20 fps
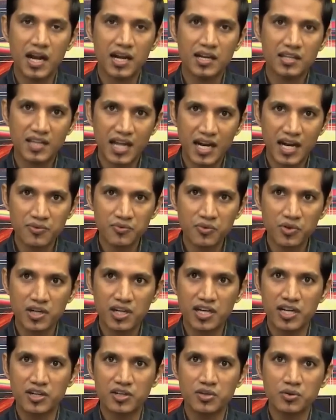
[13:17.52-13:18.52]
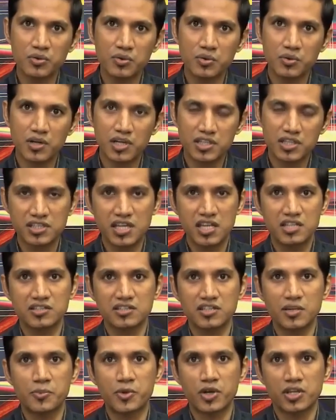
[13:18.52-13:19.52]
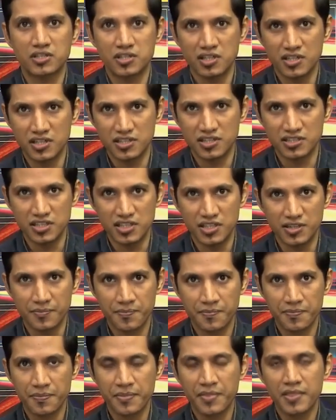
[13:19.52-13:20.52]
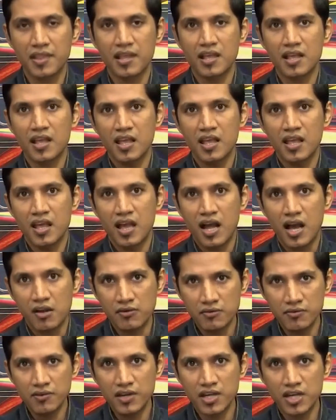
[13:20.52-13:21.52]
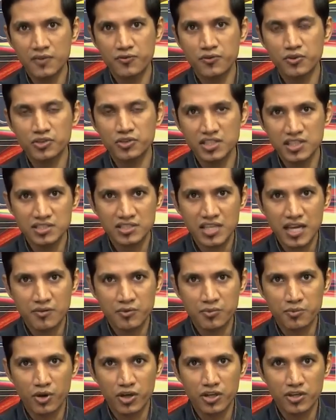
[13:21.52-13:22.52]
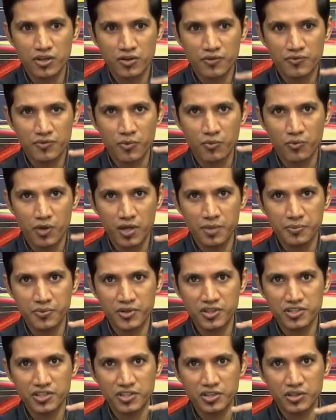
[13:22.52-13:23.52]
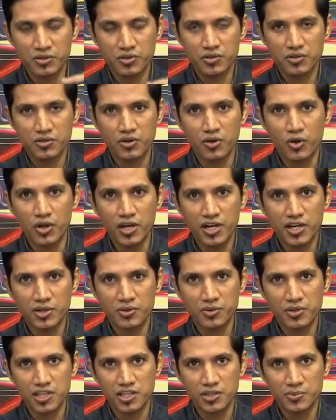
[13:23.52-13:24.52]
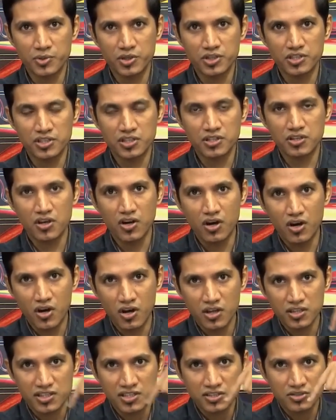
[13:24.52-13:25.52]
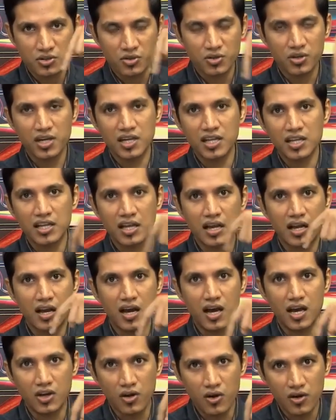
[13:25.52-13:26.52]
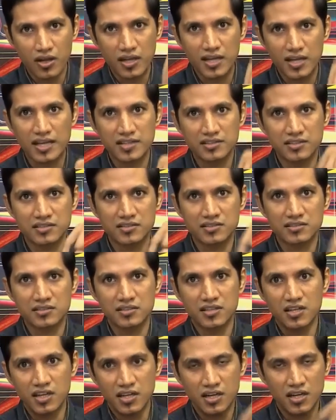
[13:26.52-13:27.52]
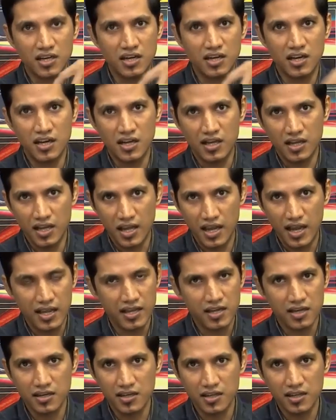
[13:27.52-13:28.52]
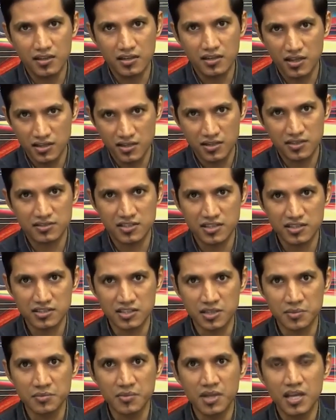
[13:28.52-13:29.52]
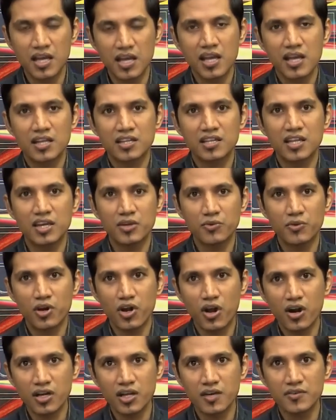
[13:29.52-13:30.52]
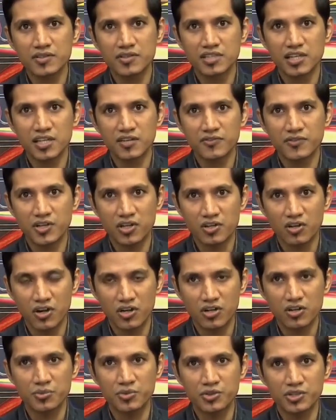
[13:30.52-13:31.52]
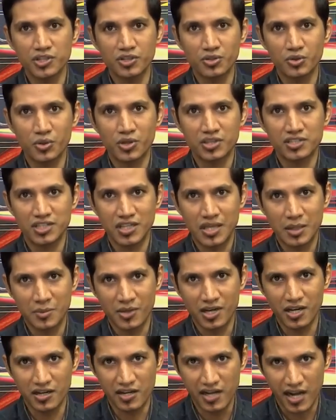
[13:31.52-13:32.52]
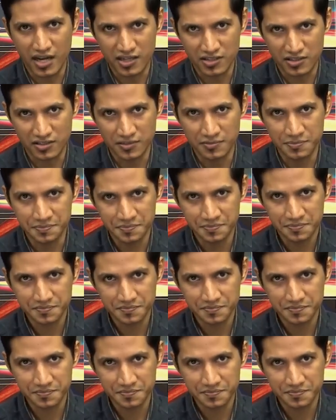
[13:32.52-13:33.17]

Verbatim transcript: and that would lead to a change in the potential energy. However, if you just have a molecule from one position going into another position, or just rotating along an axis in the system, then you will not have a significant contribution towards a chemical reaction.